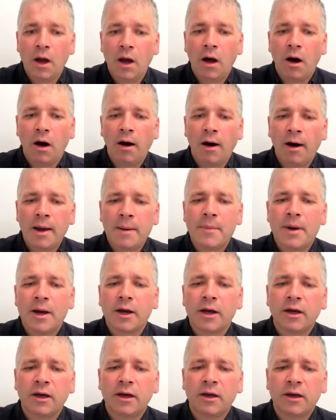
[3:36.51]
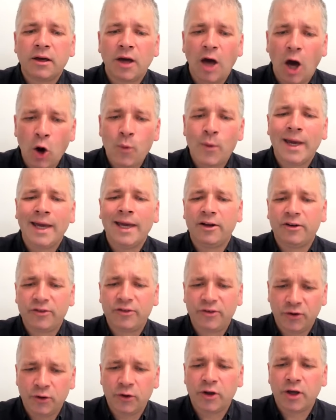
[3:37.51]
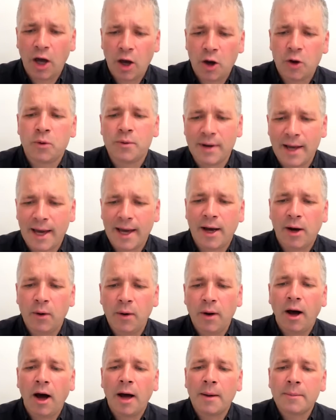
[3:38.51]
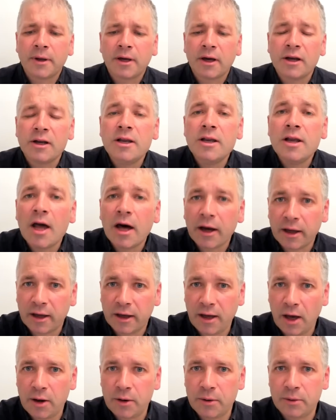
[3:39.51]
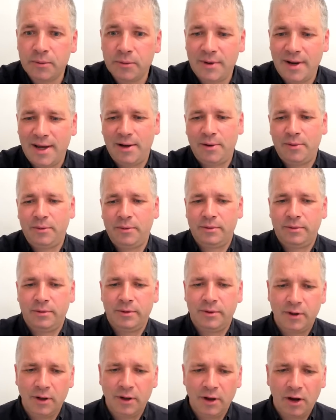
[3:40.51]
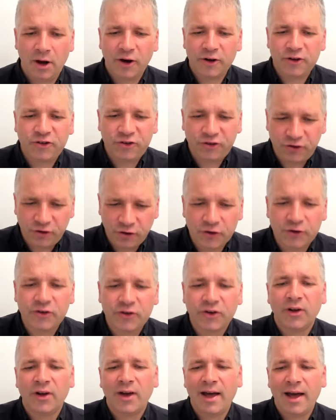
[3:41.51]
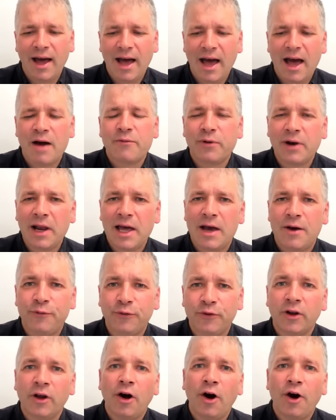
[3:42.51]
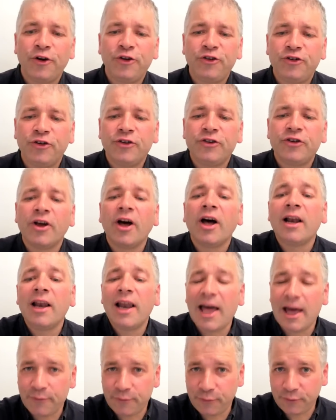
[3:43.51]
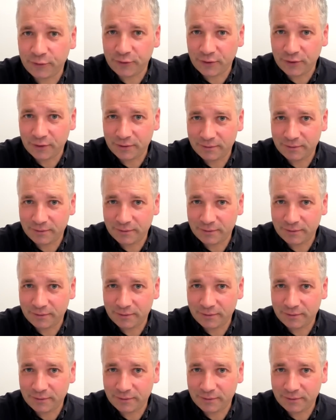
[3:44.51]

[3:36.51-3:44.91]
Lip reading: I'm going to go now, I'm gonna go now. I should have left, I shoulda left.